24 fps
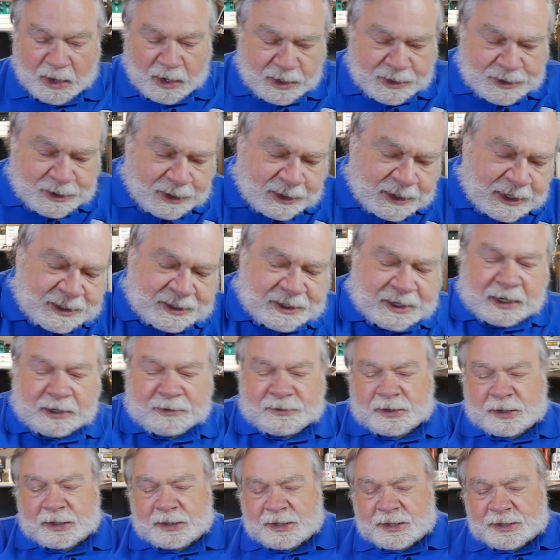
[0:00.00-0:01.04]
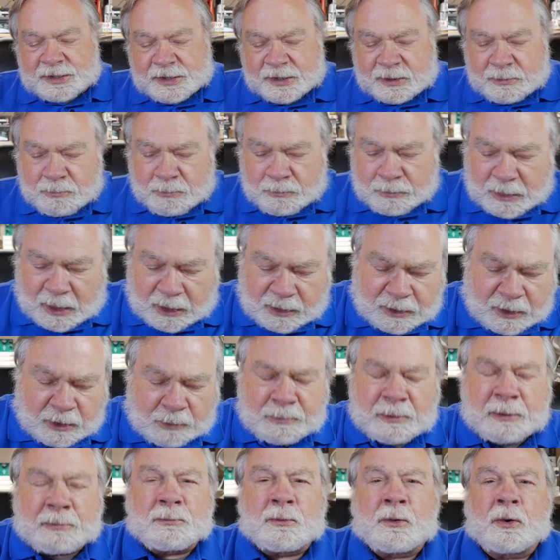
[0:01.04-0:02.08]
So this gives you just a little
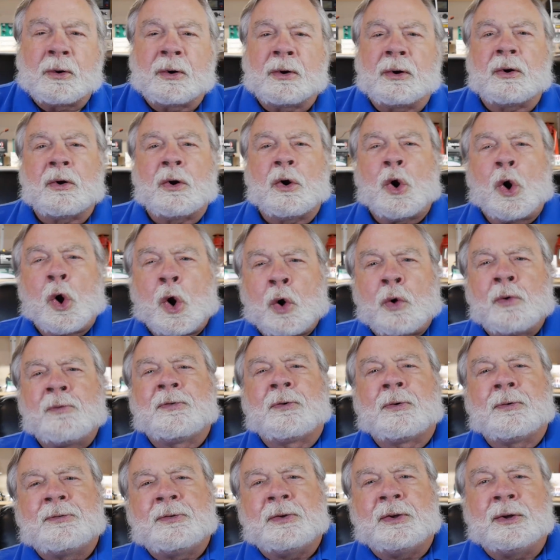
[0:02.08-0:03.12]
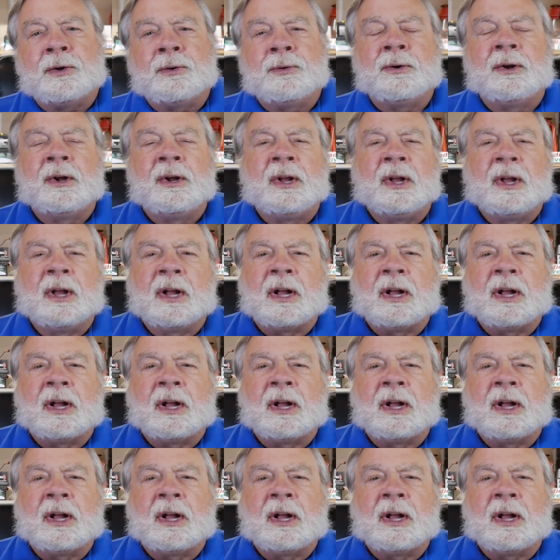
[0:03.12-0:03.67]
bit more overview